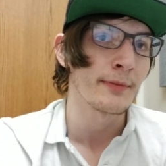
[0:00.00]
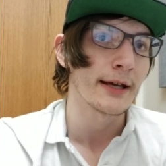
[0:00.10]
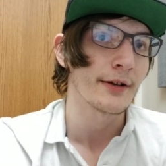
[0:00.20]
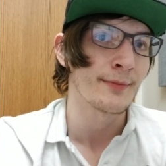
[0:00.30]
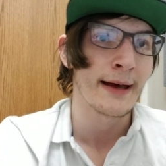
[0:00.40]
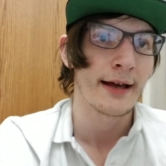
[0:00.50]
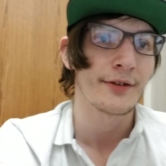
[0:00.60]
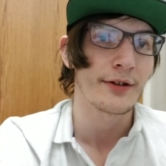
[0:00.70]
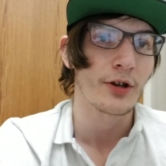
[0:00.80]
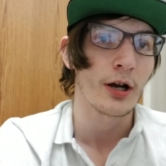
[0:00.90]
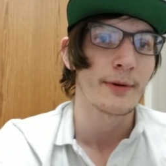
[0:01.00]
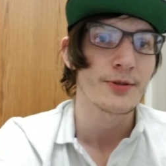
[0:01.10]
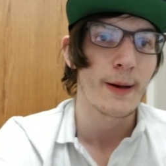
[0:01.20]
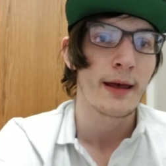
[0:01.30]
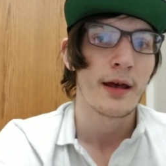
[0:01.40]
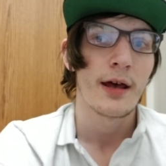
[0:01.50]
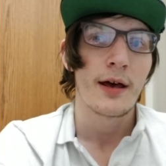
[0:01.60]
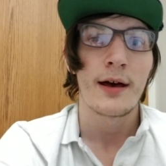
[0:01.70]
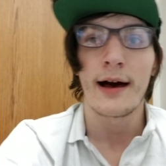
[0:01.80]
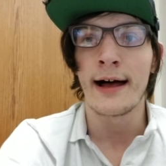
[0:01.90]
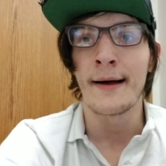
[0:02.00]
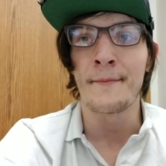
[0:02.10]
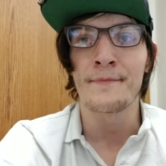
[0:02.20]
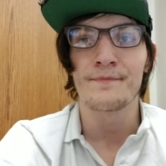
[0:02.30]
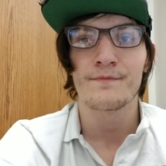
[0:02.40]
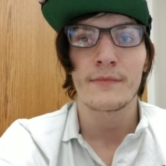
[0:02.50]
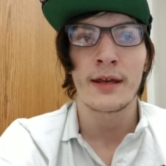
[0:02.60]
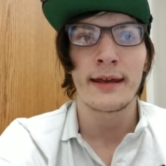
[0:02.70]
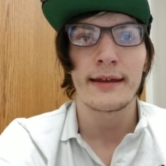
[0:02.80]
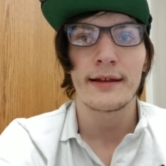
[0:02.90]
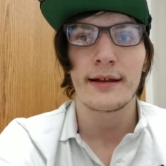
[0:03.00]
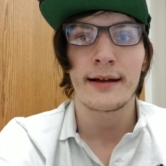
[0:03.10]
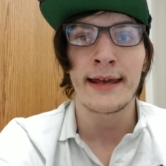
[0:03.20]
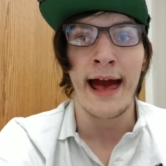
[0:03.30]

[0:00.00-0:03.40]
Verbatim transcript: me, because my eyesight's garbage. But yeah,